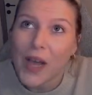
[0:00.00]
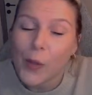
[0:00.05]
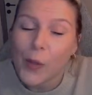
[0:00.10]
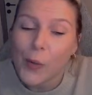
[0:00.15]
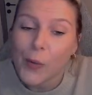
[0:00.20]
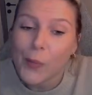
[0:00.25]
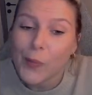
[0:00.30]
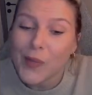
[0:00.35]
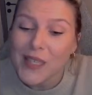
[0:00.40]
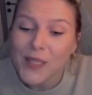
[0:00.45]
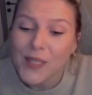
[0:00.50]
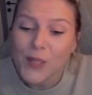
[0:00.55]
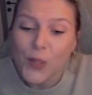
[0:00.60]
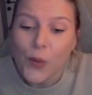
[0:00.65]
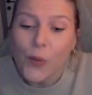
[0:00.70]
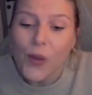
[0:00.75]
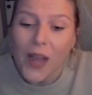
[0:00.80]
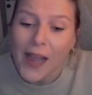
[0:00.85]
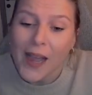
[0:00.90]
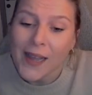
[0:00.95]
be so
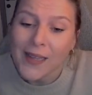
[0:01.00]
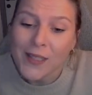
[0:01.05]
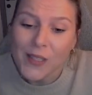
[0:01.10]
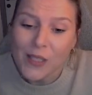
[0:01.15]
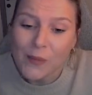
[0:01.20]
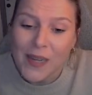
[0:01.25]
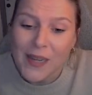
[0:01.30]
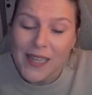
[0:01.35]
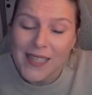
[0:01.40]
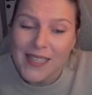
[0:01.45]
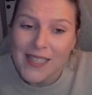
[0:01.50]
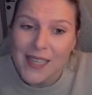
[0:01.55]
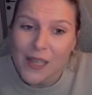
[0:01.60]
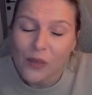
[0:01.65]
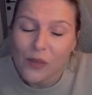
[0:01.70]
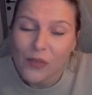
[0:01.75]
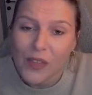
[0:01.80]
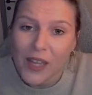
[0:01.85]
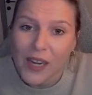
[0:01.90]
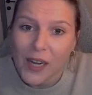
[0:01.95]
kind to
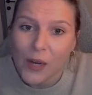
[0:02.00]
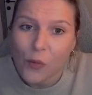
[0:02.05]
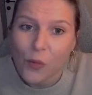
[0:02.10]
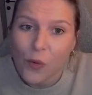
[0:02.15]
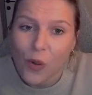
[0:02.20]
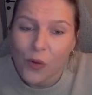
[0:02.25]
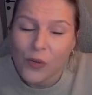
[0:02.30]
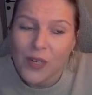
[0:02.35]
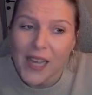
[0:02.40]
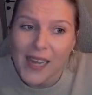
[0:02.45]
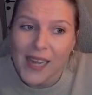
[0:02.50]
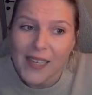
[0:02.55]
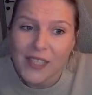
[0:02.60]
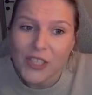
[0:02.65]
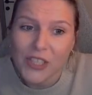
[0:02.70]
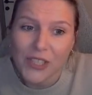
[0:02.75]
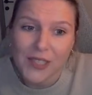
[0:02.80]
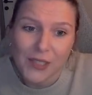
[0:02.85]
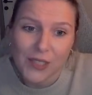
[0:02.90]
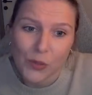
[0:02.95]
myself that I won't
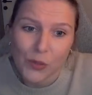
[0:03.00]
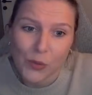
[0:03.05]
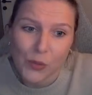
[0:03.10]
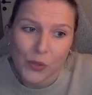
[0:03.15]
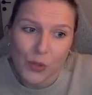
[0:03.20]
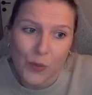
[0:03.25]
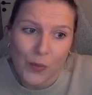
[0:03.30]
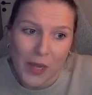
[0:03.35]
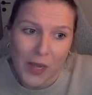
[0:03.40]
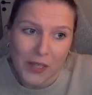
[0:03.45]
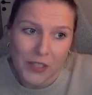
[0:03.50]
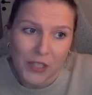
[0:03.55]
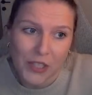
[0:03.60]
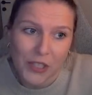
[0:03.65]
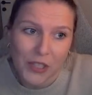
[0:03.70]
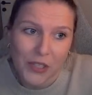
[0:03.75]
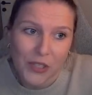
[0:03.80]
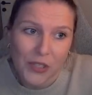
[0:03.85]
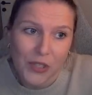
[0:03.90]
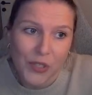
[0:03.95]
actually do too
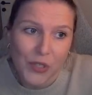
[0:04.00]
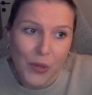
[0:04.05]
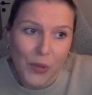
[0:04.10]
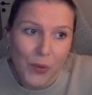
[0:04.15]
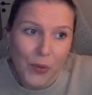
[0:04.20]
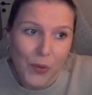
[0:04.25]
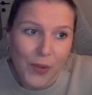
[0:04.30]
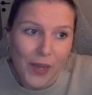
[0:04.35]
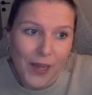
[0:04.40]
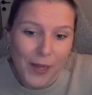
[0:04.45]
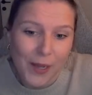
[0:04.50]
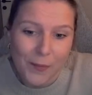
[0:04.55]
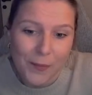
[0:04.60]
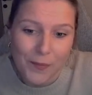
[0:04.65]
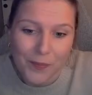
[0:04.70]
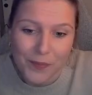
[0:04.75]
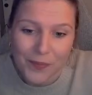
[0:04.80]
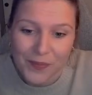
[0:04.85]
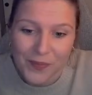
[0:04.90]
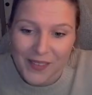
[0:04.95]
much. So
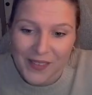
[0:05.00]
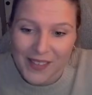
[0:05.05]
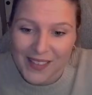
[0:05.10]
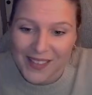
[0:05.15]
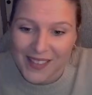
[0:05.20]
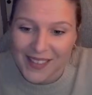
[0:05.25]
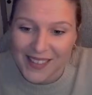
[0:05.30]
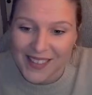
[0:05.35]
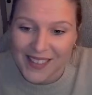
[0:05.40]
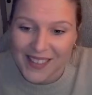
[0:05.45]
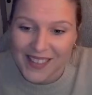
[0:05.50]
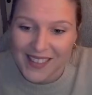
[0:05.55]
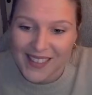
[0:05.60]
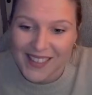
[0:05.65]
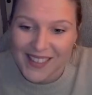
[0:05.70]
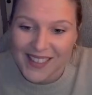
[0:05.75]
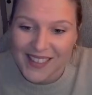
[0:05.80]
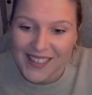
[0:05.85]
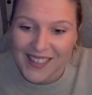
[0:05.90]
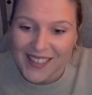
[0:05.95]

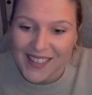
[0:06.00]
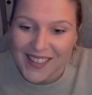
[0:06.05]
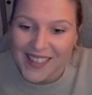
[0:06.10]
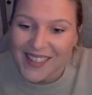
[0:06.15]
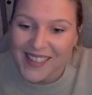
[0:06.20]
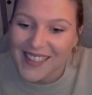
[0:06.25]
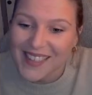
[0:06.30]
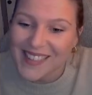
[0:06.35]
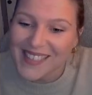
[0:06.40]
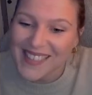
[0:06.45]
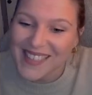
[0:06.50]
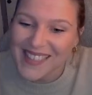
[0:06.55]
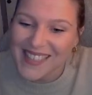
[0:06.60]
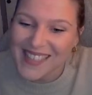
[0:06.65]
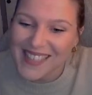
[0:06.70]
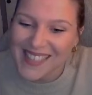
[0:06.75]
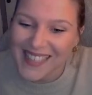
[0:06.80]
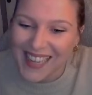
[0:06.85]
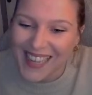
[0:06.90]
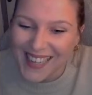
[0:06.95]

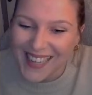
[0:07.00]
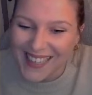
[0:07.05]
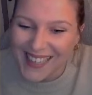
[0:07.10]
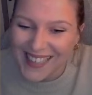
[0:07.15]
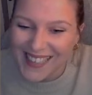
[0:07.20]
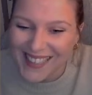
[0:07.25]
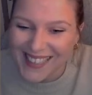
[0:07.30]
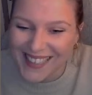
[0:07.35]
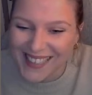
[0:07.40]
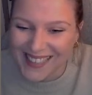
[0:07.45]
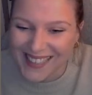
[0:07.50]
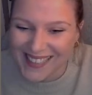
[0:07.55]
Kirsten, hi.